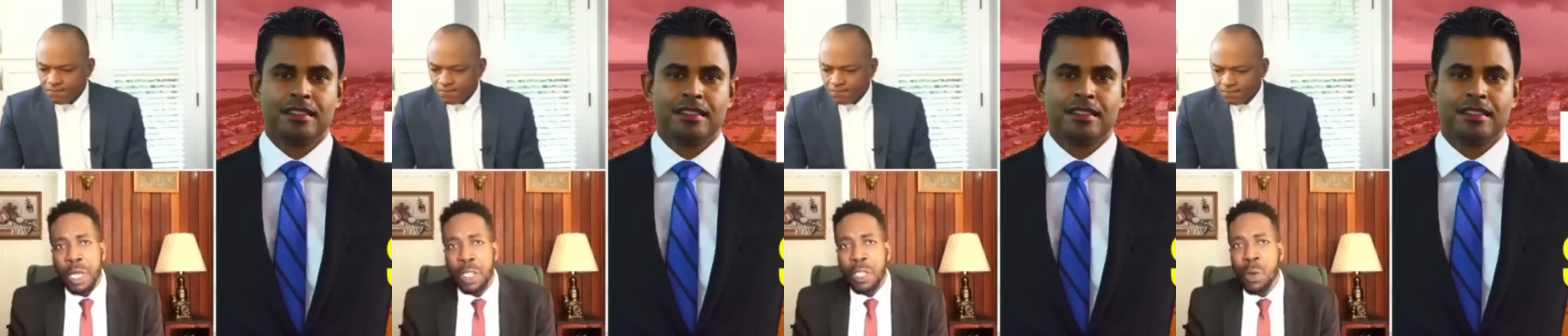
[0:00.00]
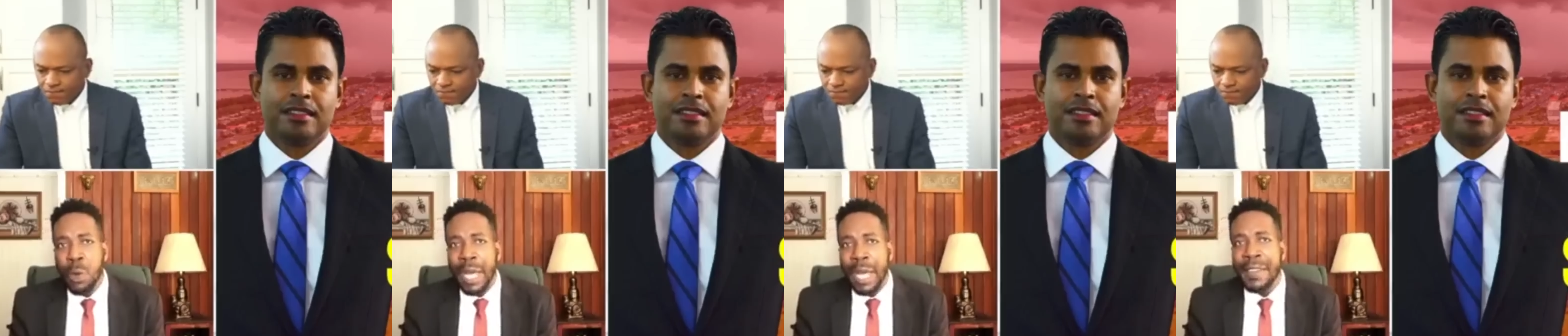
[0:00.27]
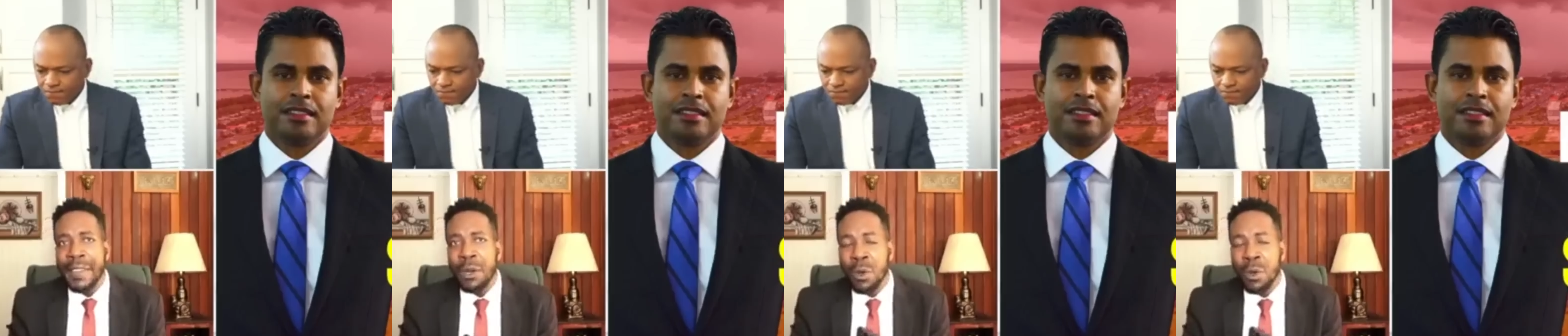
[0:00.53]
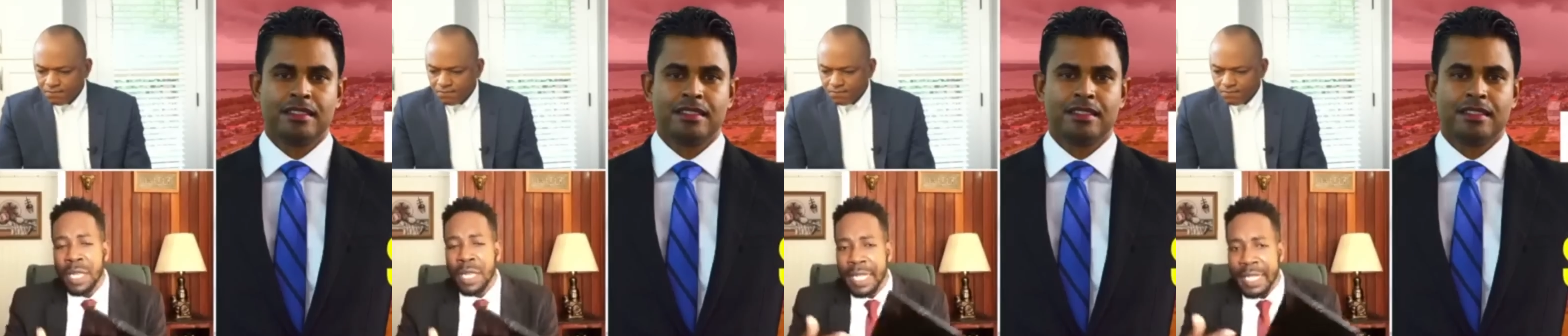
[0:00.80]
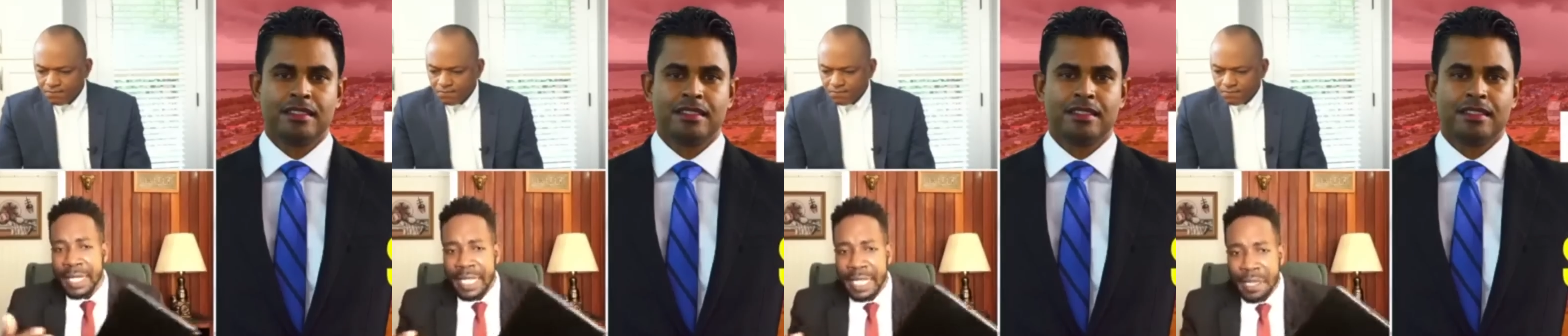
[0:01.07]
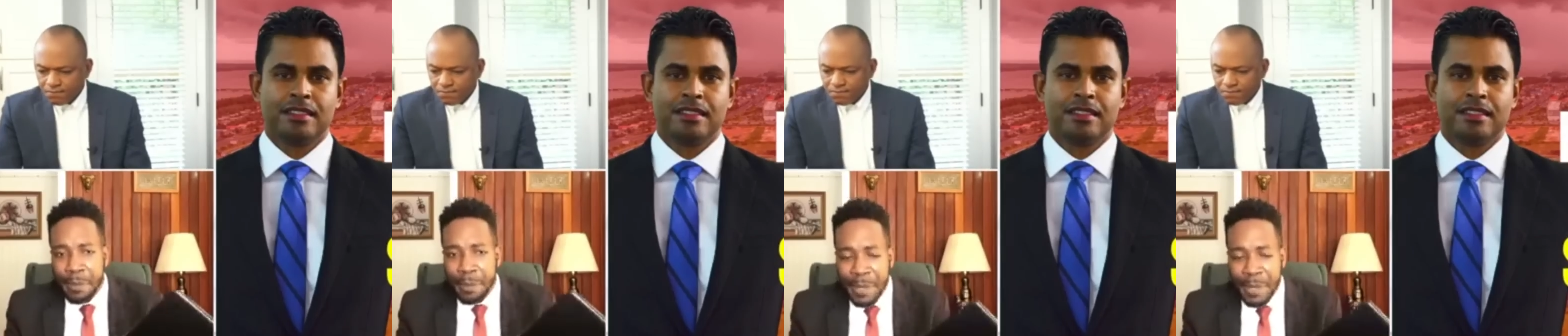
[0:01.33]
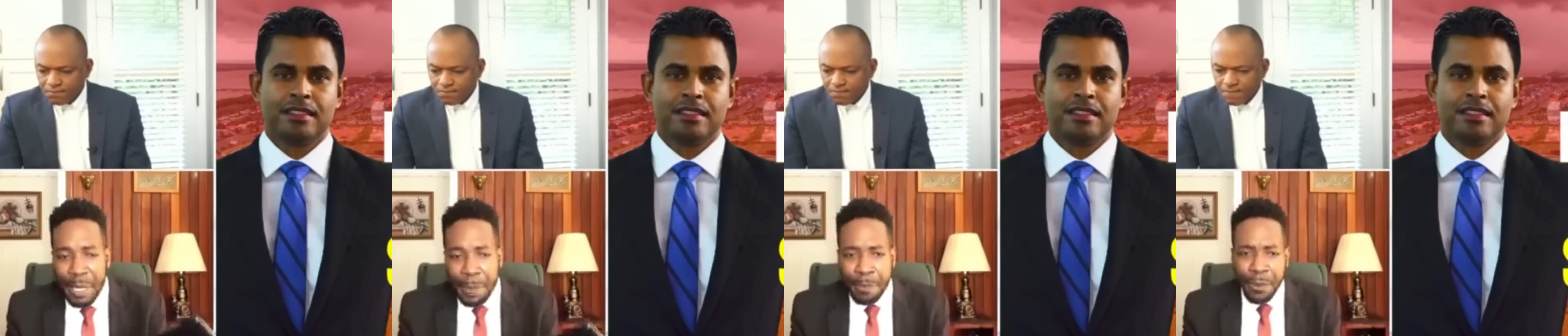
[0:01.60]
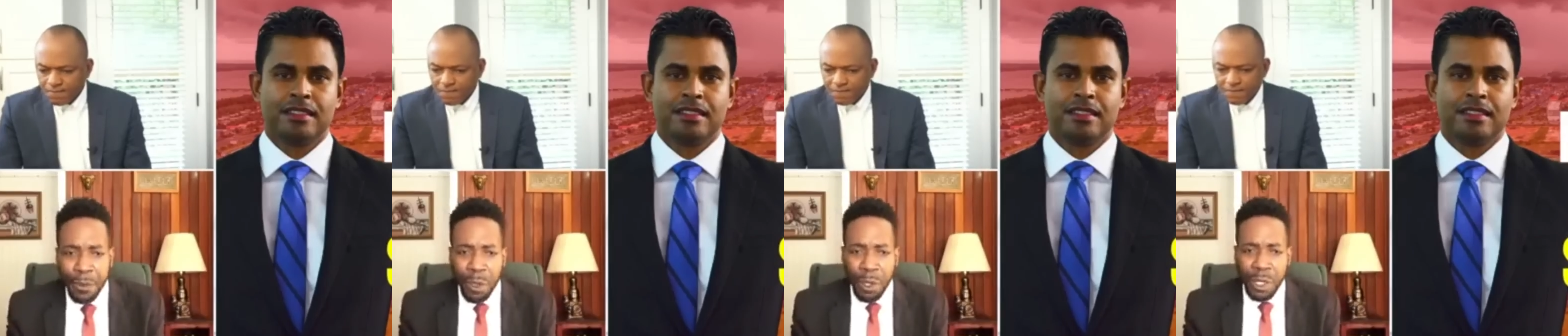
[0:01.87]
Speaker 1: have a holistic approach
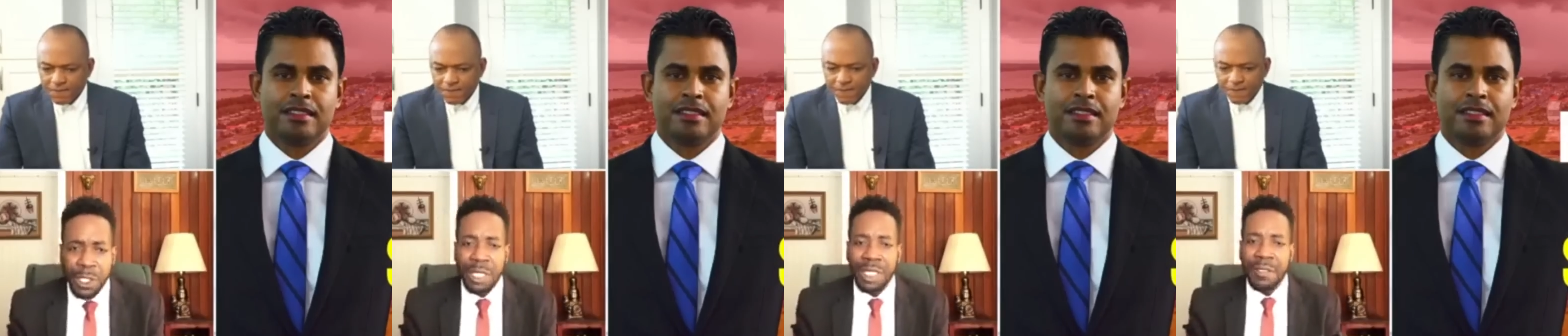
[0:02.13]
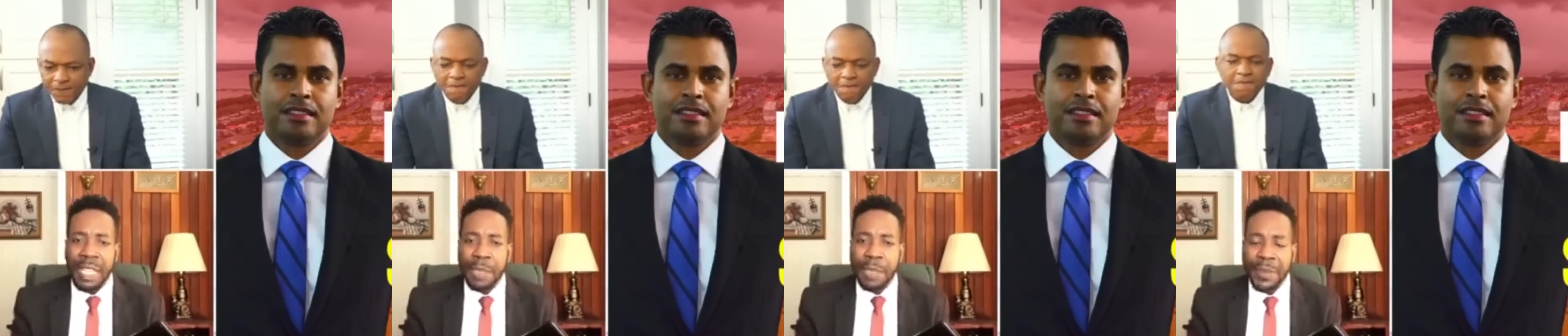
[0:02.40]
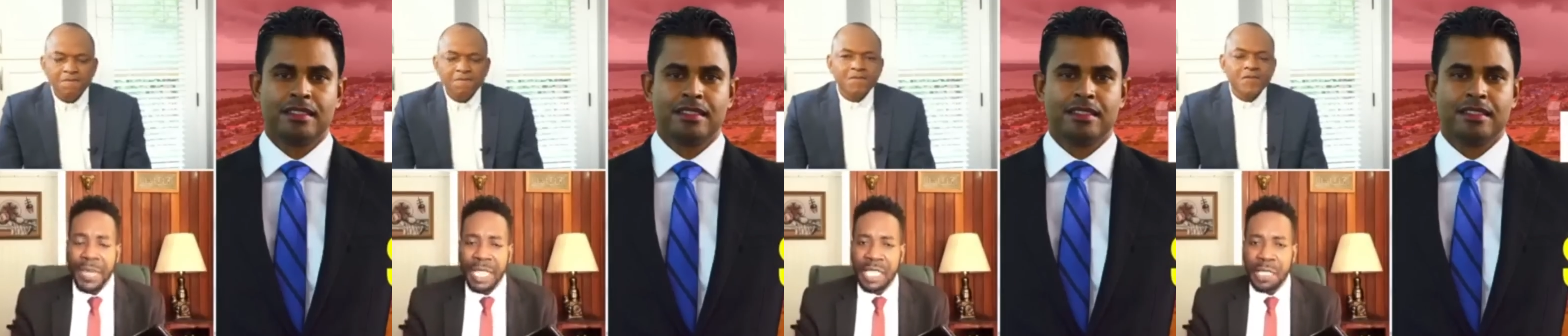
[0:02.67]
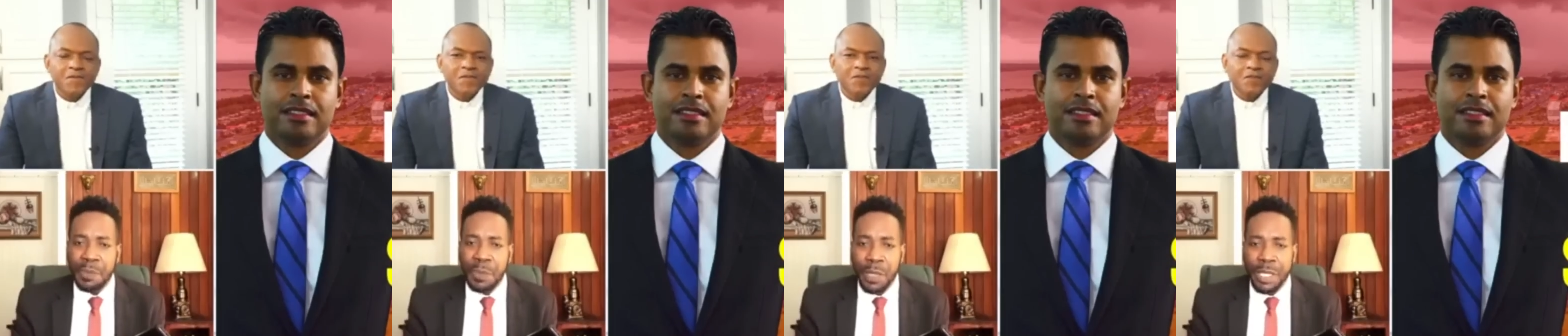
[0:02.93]
to developing sport.